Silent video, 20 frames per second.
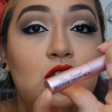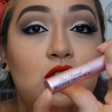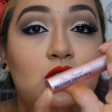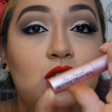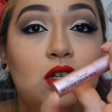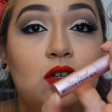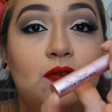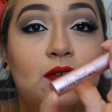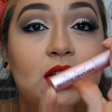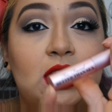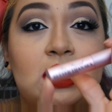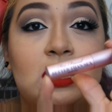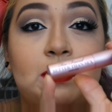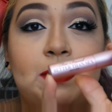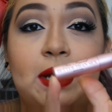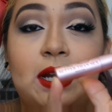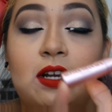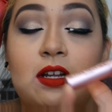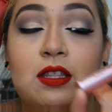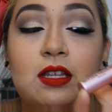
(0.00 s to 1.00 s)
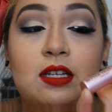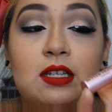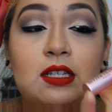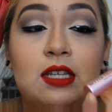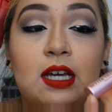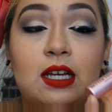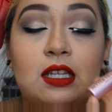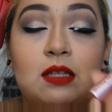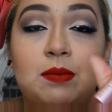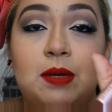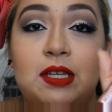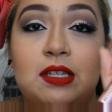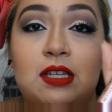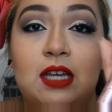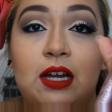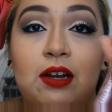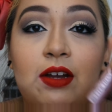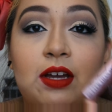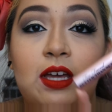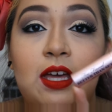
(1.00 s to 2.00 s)
Too Faced Better Than Sex
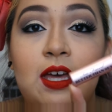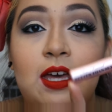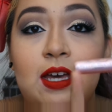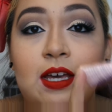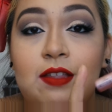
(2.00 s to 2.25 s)
mascara.